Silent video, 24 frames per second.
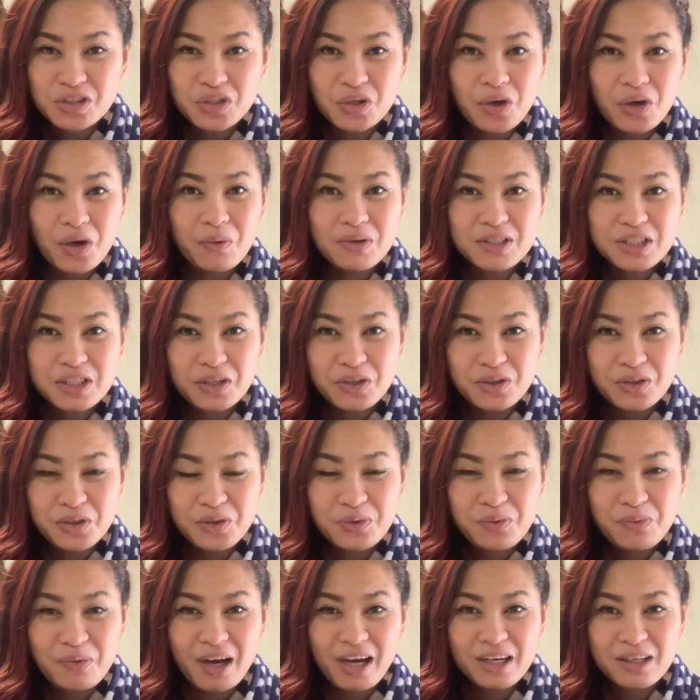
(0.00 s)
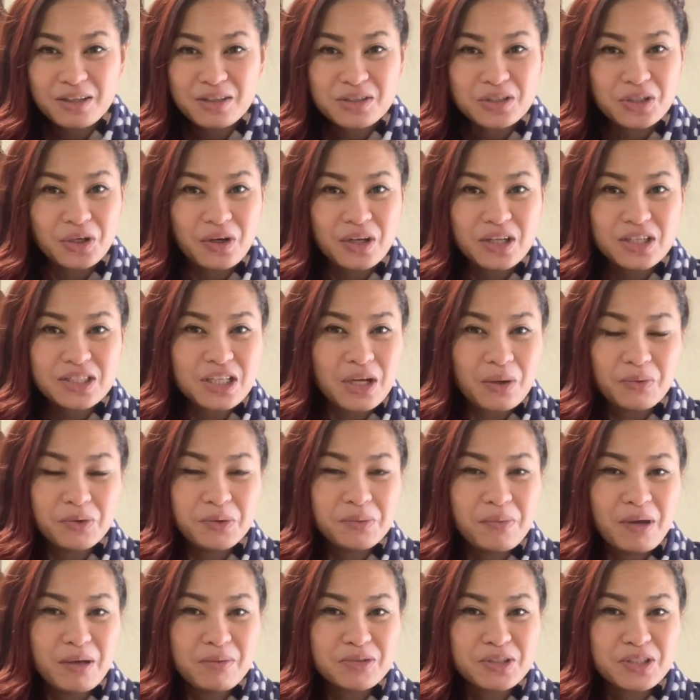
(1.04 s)
So it was a good one because or else I
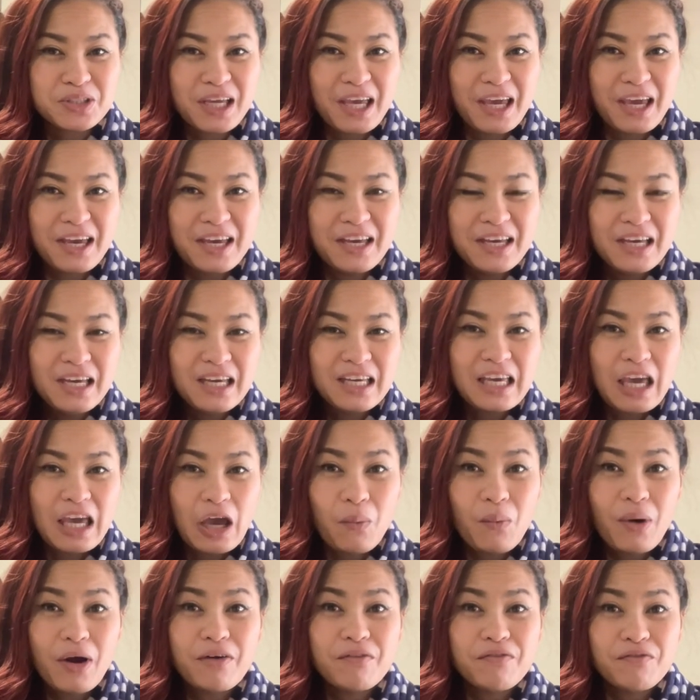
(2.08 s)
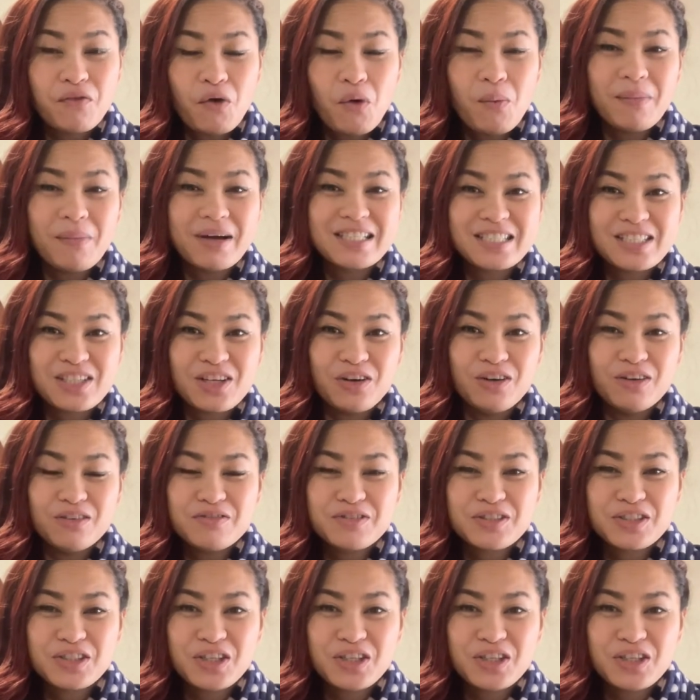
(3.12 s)
wouldn't be able to get get one for myself.